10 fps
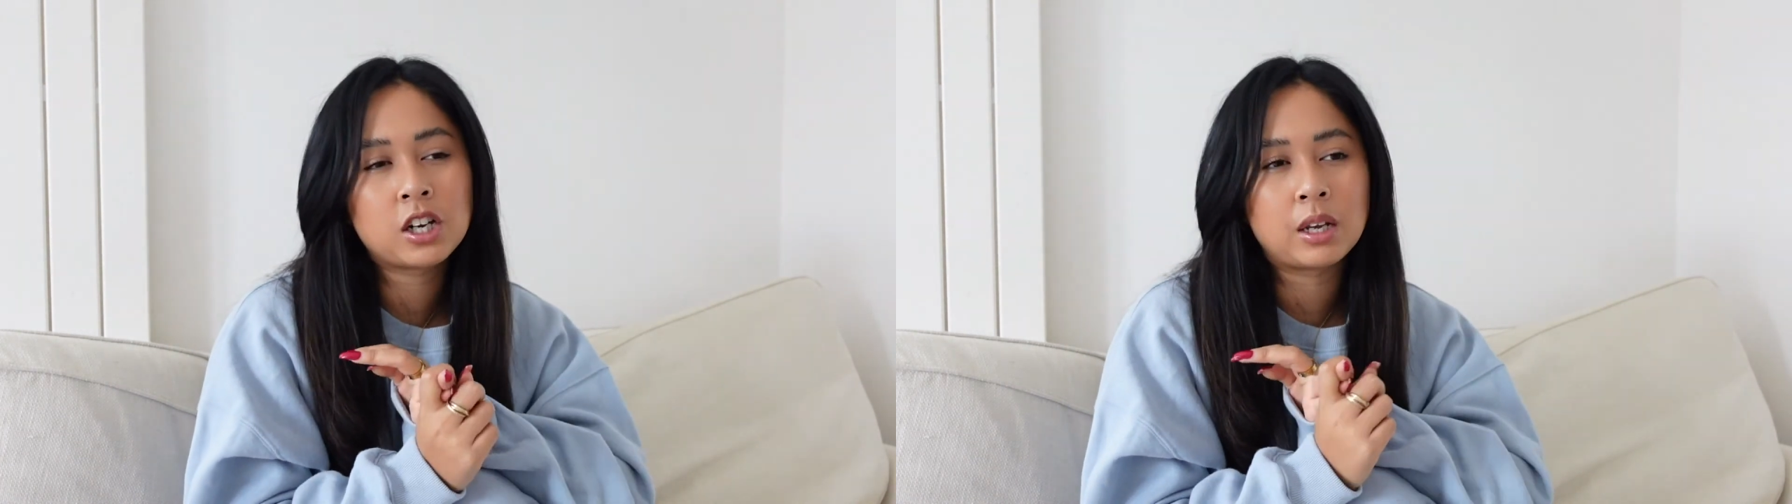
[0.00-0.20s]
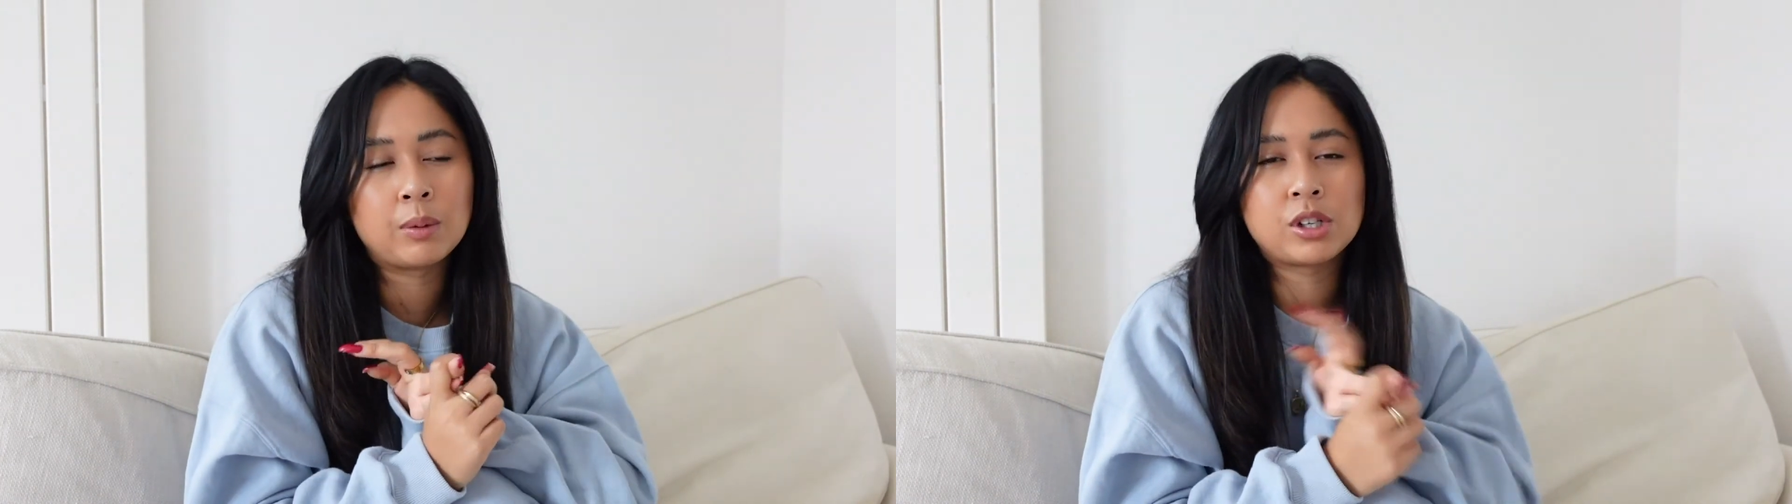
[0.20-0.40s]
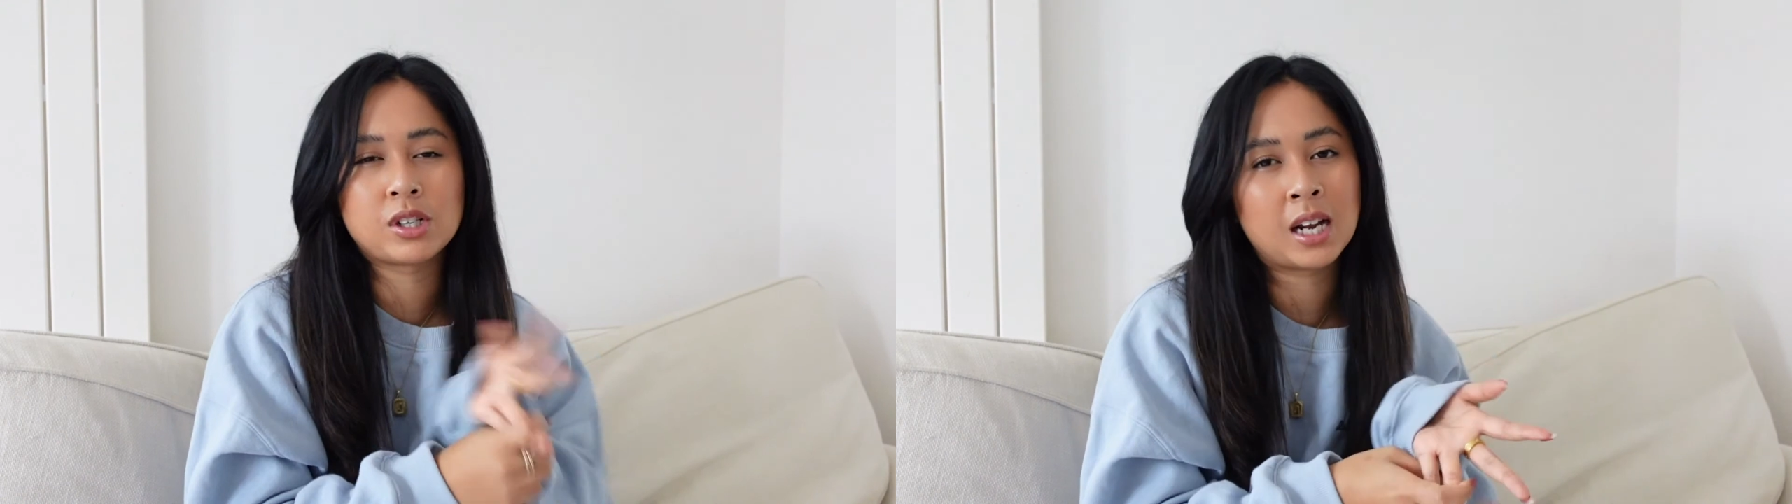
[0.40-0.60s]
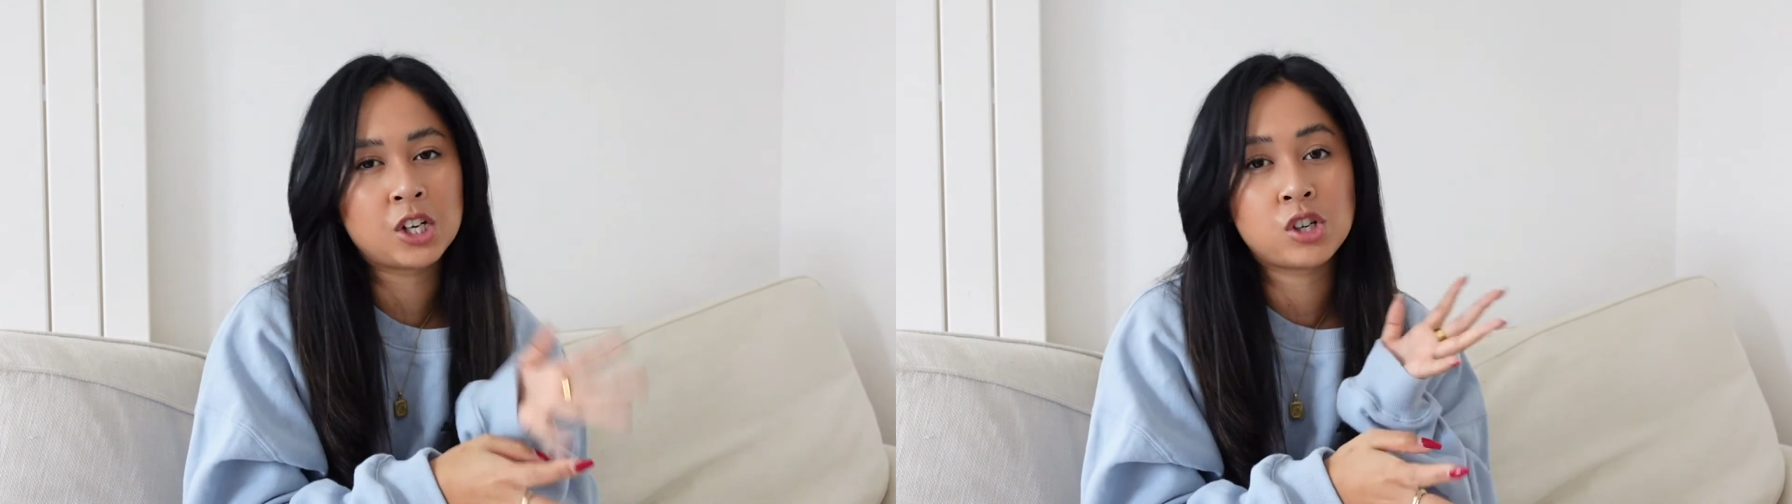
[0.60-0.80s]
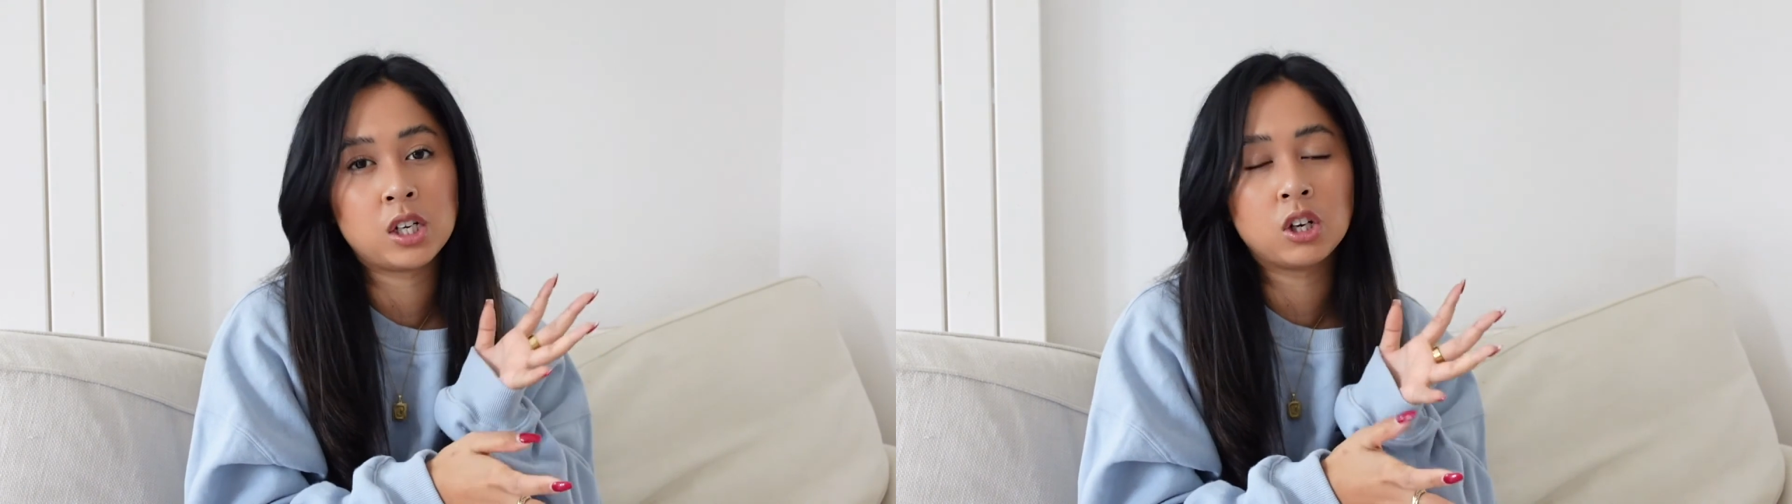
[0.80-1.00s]
like it will just
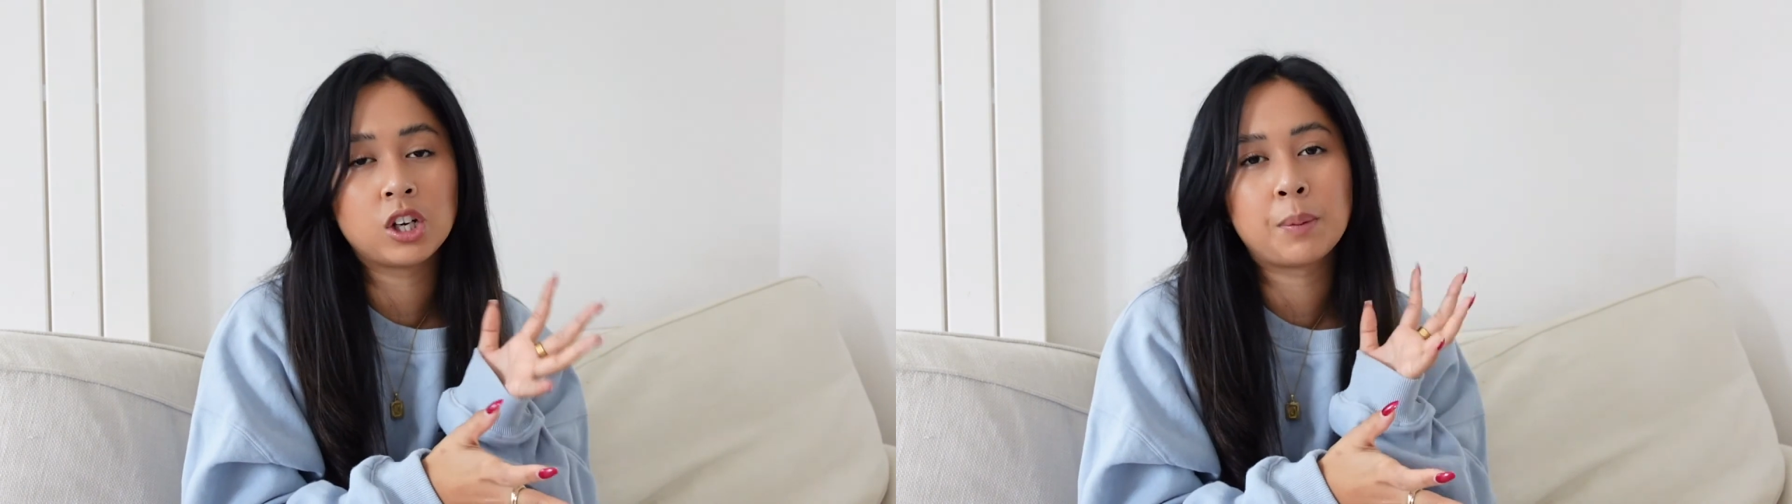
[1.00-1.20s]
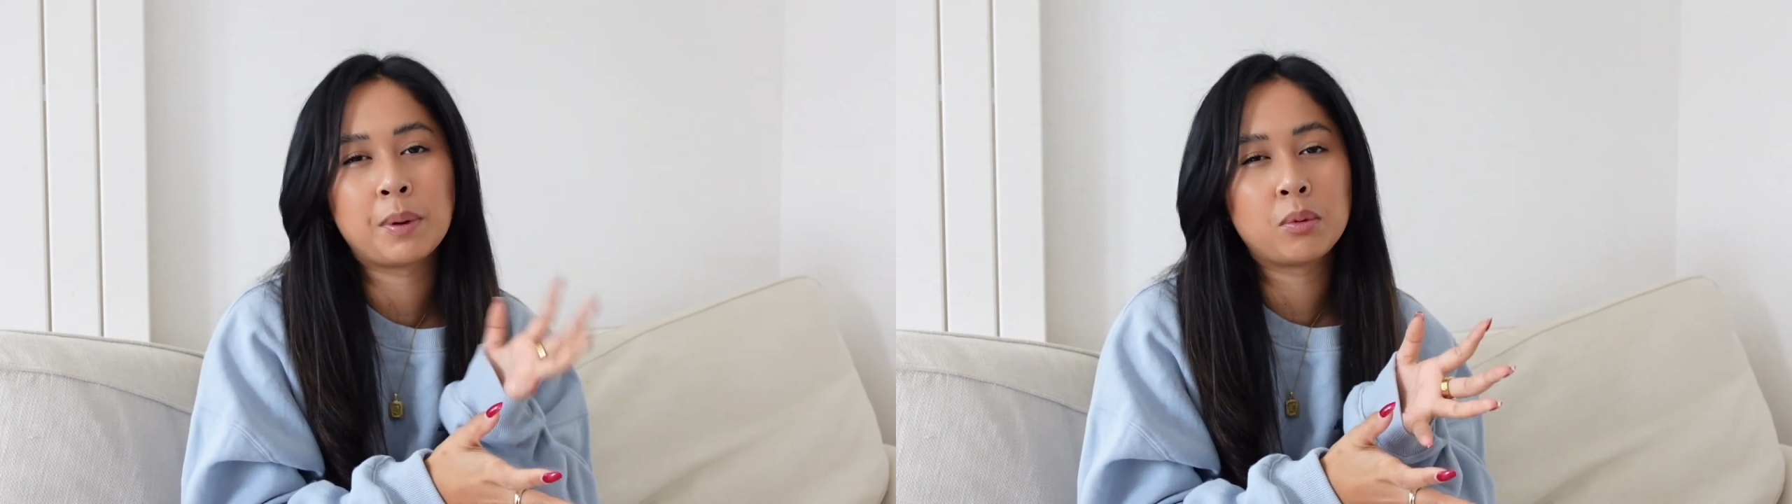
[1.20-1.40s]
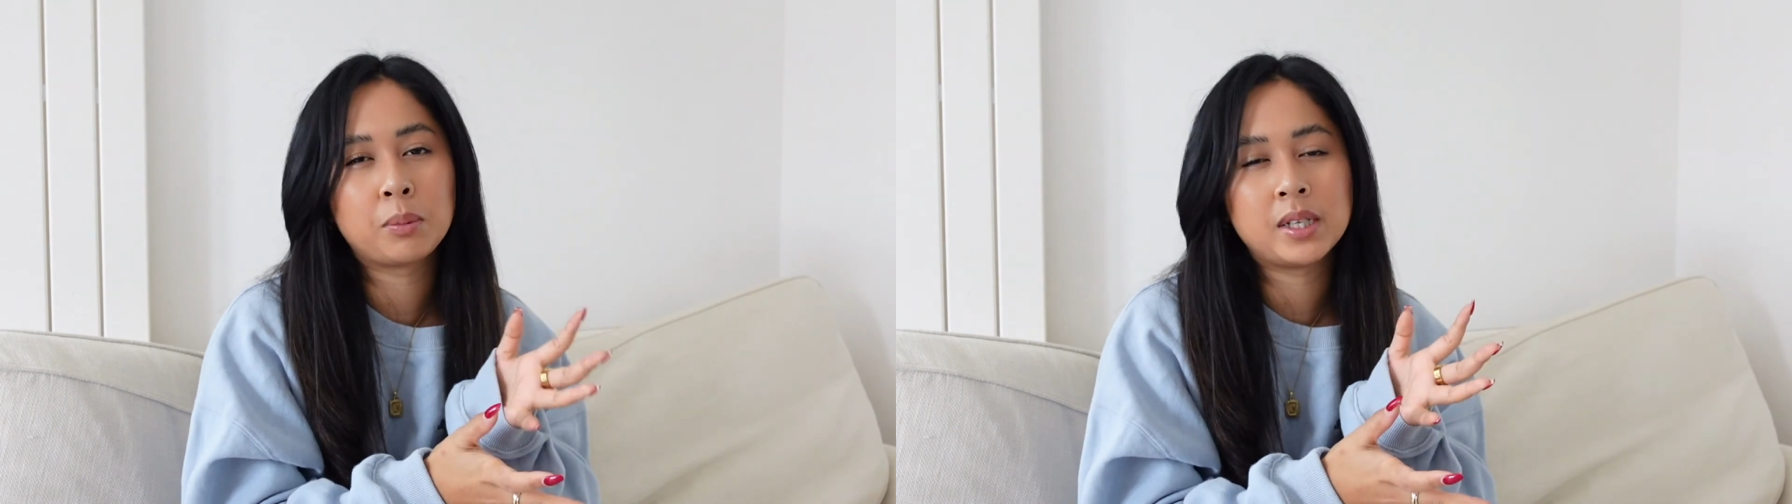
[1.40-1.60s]
naturally look a bit more